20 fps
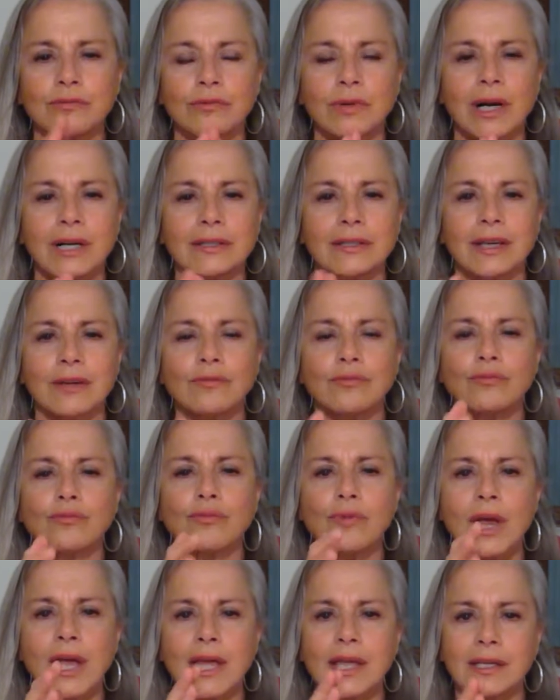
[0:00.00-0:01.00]
rock, that
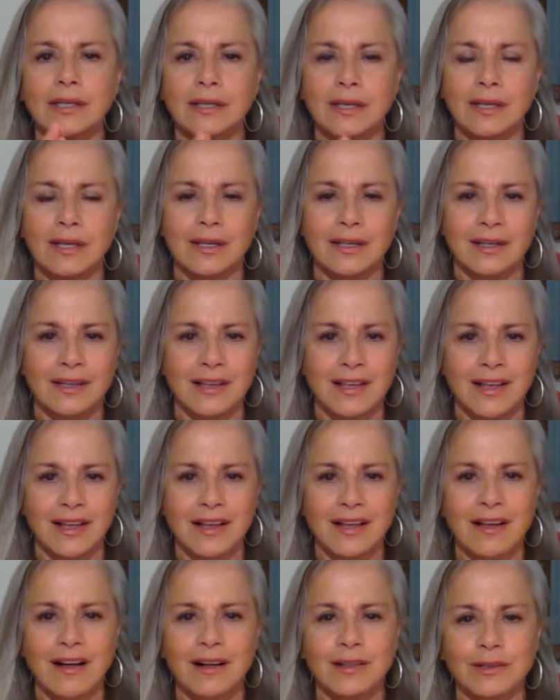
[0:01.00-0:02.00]
red
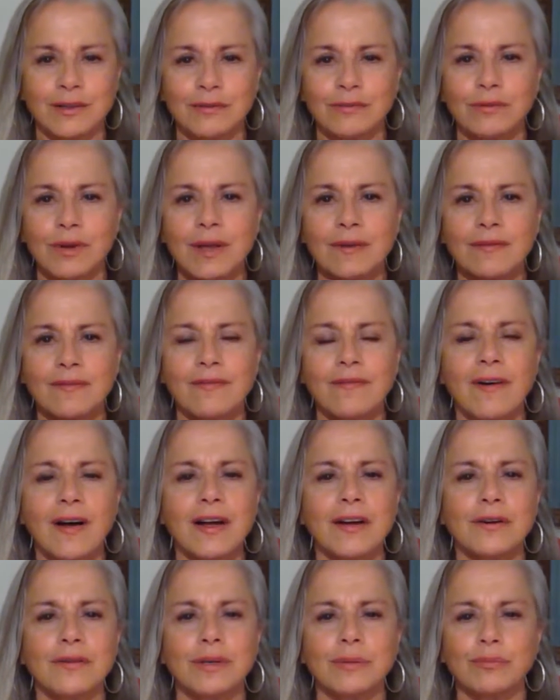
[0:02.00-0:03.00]
color, red
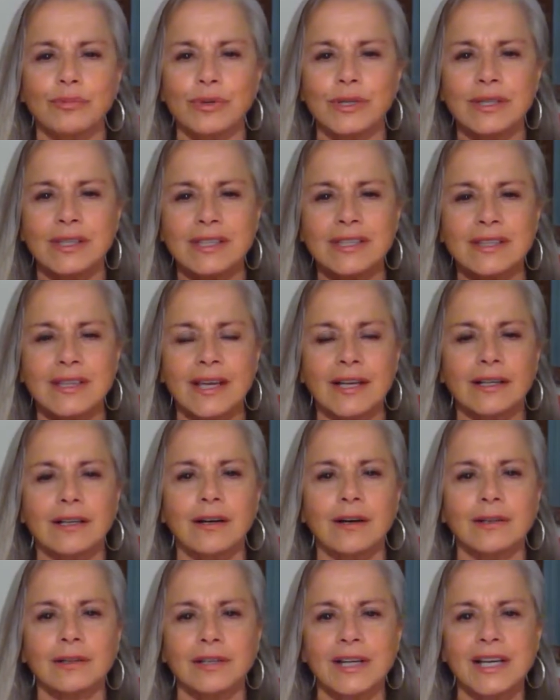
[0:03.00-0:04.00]
fiery. Breathe in that
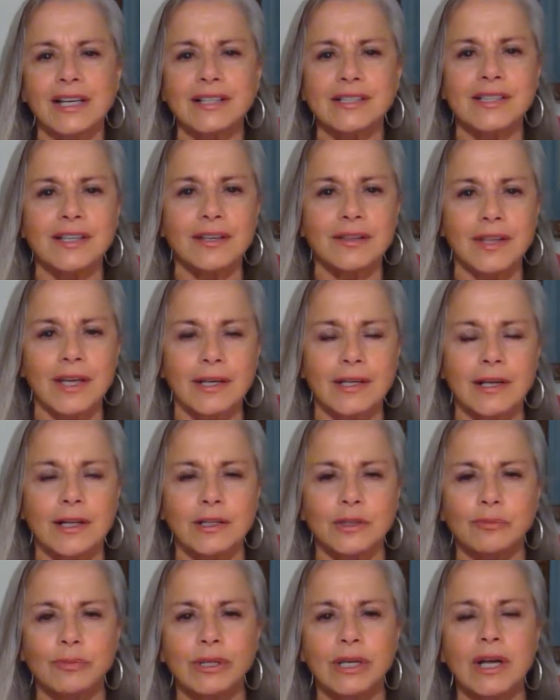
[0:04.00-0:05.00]
color, exhale that color,
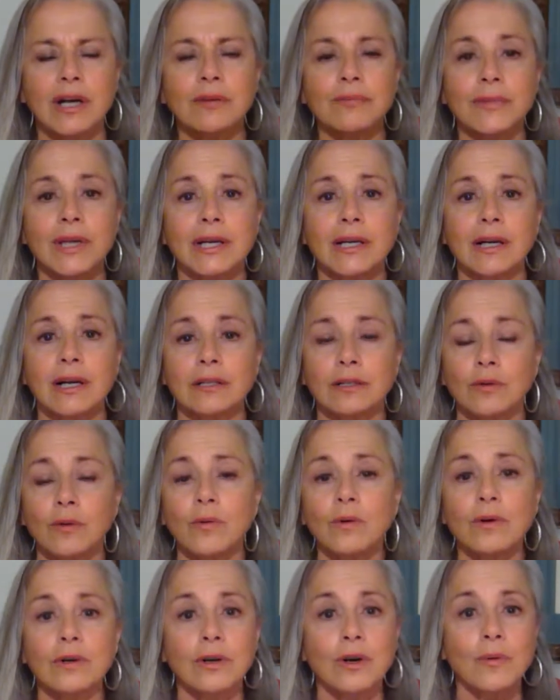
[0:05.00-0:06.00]
become that color.
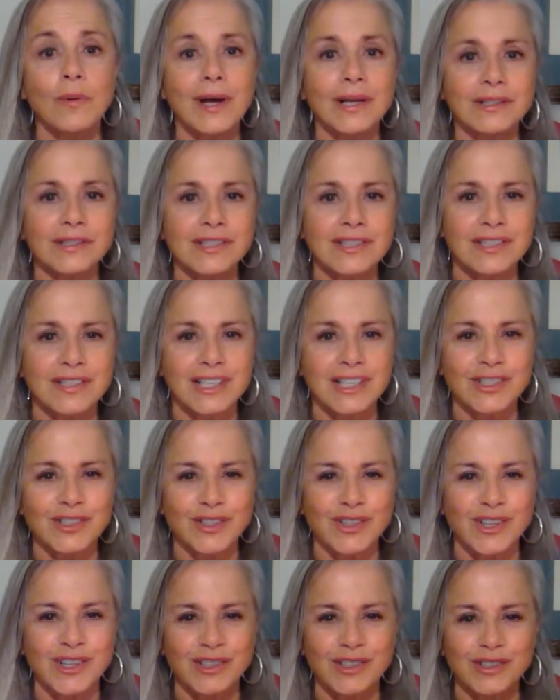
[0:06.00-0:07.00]
Or oh, go out into nature,
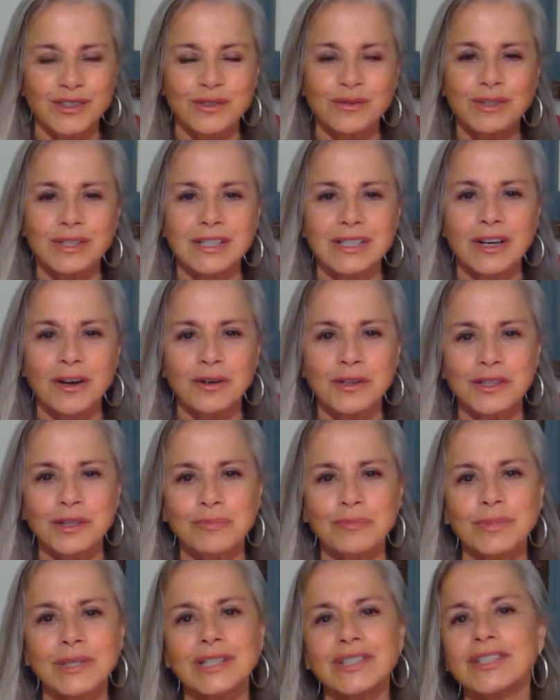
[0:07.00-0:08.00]
hug a tree, go to the
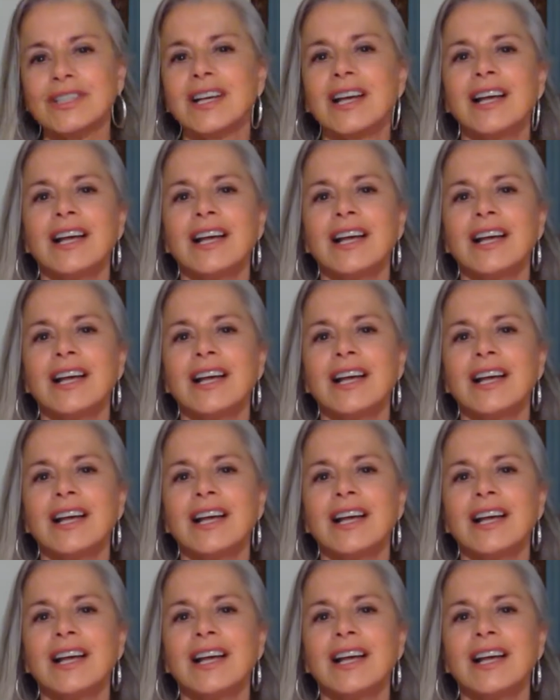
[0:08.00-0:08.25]
beach,